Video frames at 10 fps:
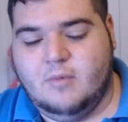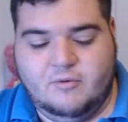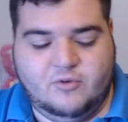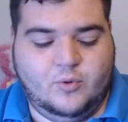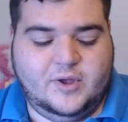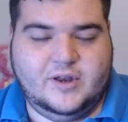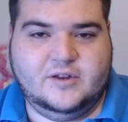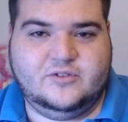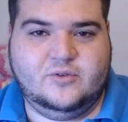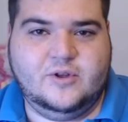But before we get
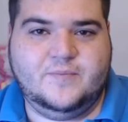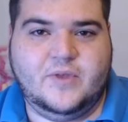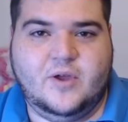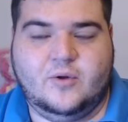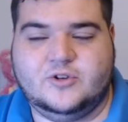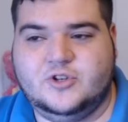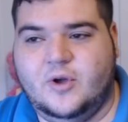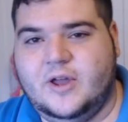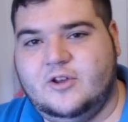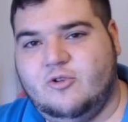into it, why don't you
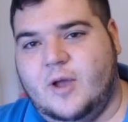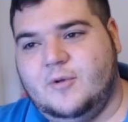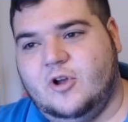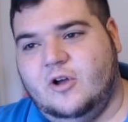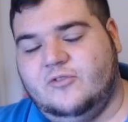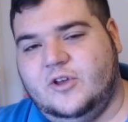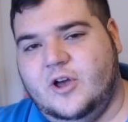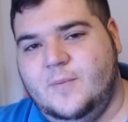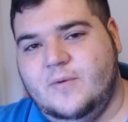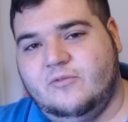go ahead and grab your coffee
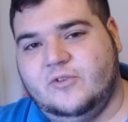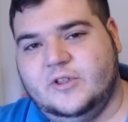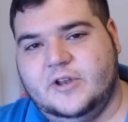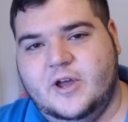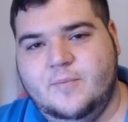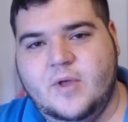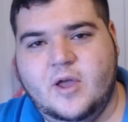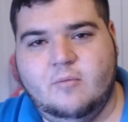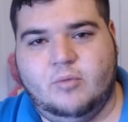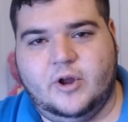cup, fill it up
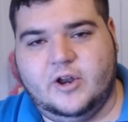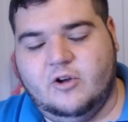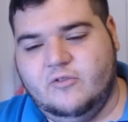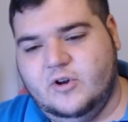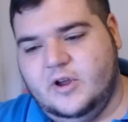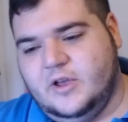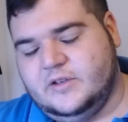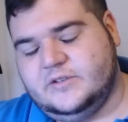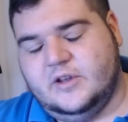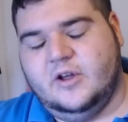bring it over,
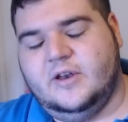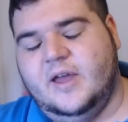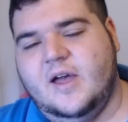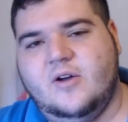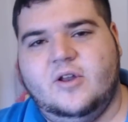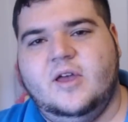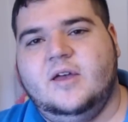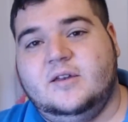sit on down,